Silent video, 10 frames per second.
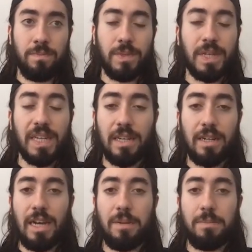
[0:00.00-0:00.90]
again it
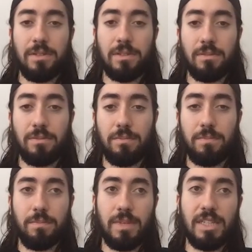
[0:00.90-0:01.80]
happens
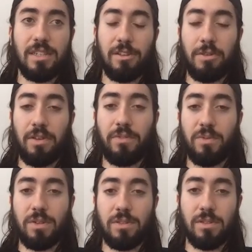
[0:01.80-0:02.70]
basically to
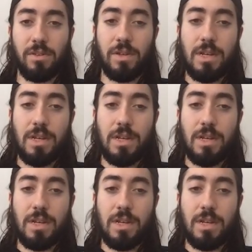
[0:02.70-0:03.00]
everyone so